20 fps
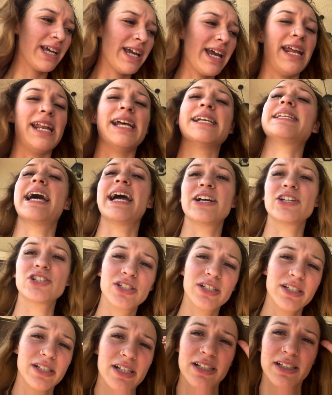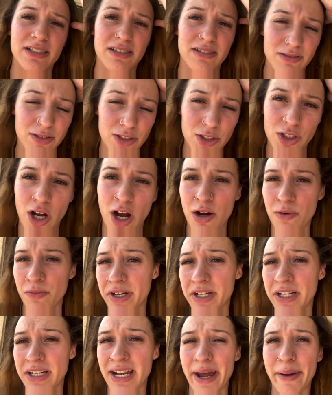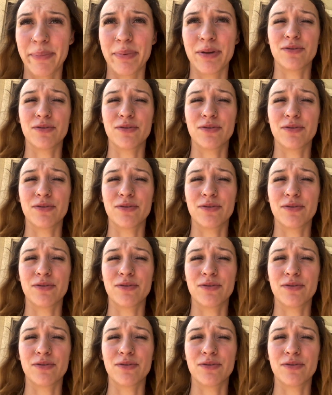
And it's actually already nappy